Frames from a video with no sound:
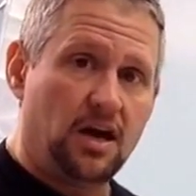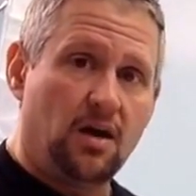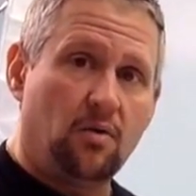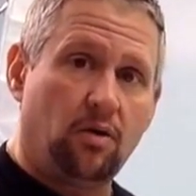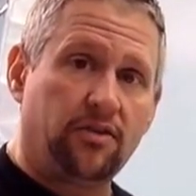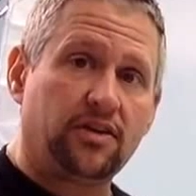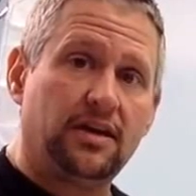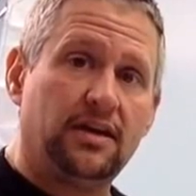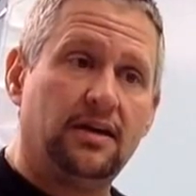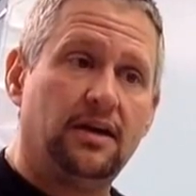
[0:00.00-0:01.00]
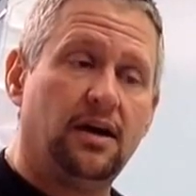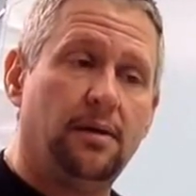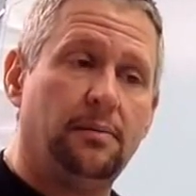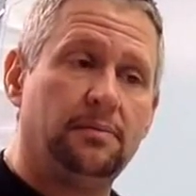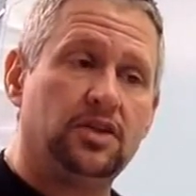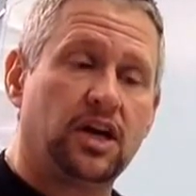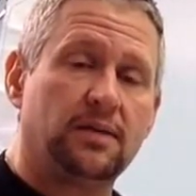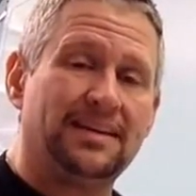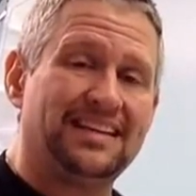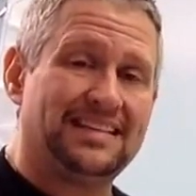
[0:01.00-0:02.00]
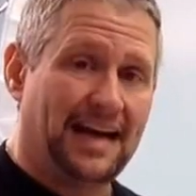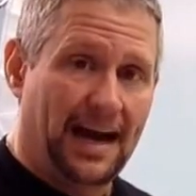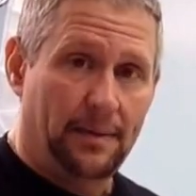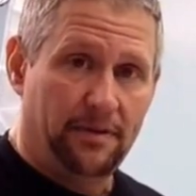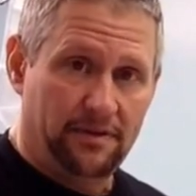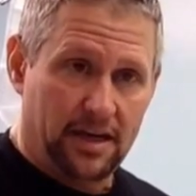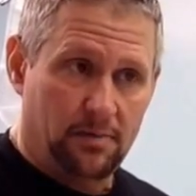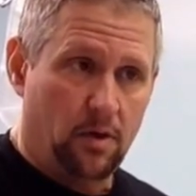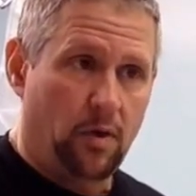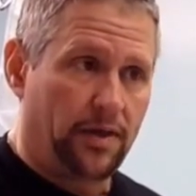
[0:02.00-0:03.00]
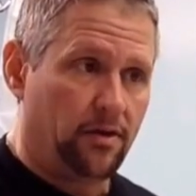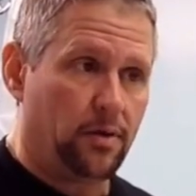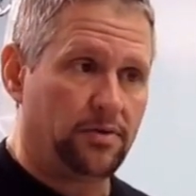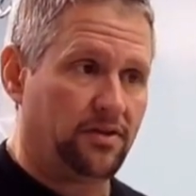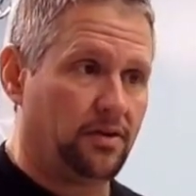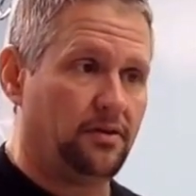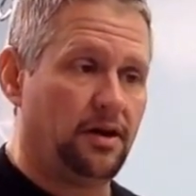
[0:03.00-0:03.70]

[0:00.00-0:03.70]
We're also going to document the type of enema, whether it was a